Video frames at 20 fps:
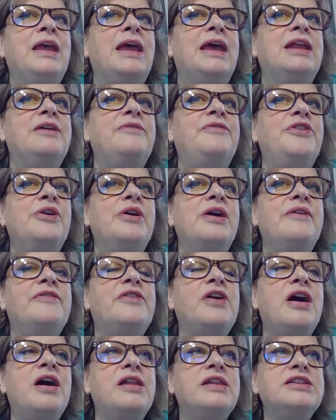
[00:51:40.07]
And if you have
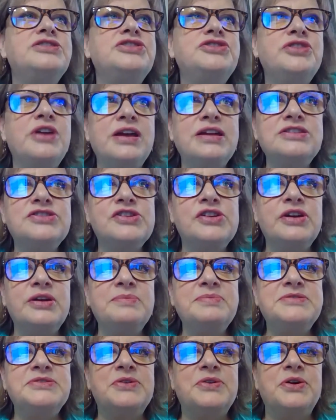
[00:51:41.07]
college
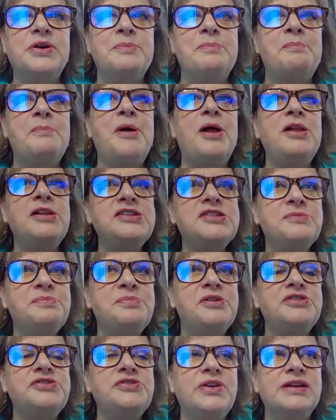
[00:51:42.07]
transcripts or
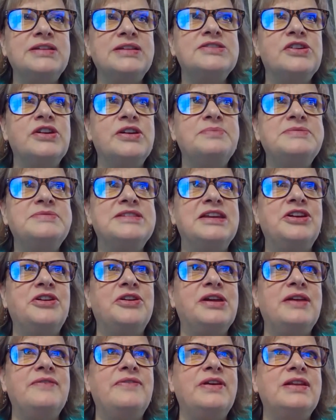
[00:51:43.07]
multiple transcripts that
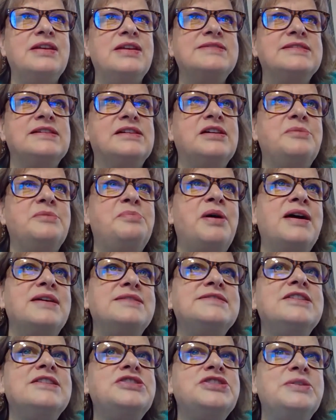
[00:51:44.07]
you're giving us a
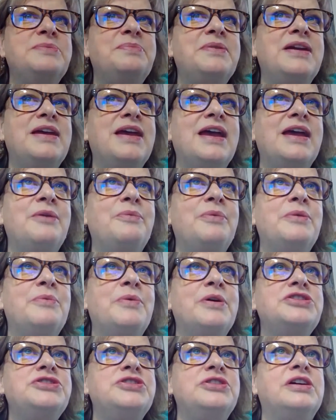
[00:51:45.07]
composite GPA, we
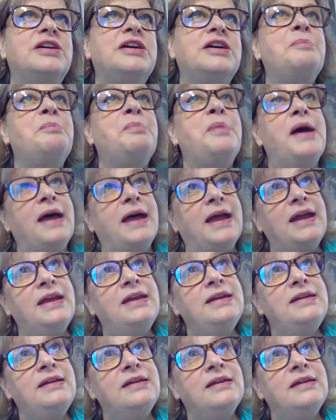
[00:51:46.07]
want you to combine